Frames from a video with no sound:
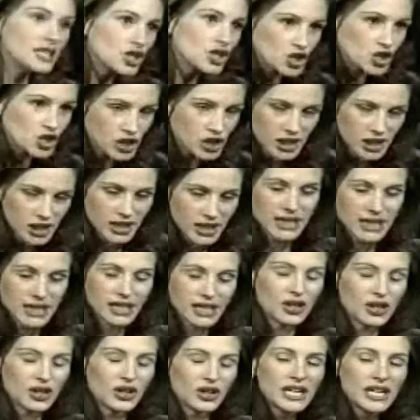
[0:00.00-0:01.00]
a t-shirt
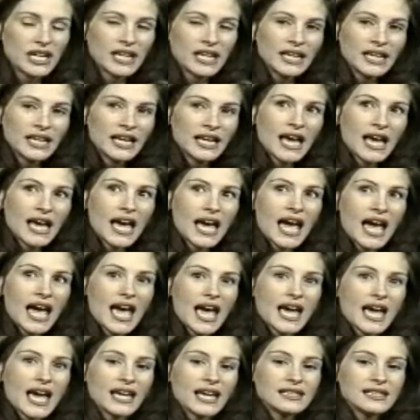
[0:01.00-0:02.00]
and, you know, yeah.
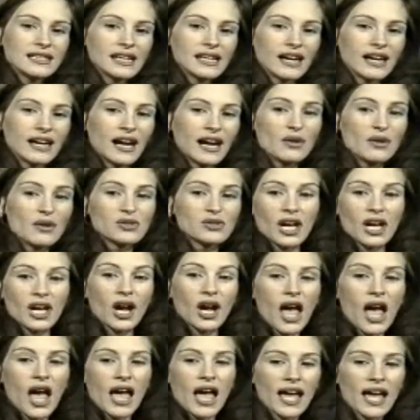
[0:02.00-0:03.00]
and uh, I was
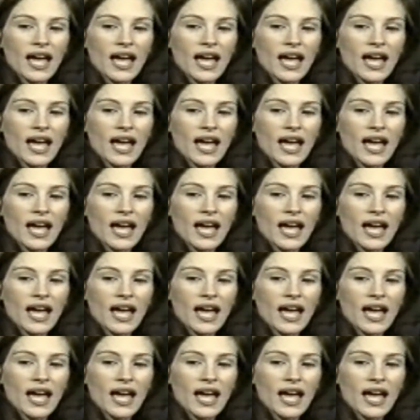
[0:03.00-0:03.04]
like,